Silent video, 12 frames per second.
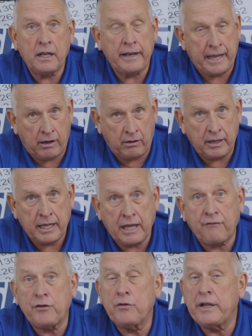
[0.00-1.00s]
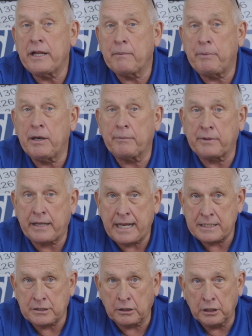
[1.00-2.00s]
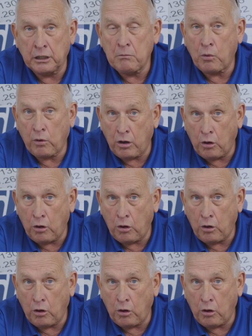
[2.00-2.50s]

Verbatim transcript: Now, if you need a pump that has a little more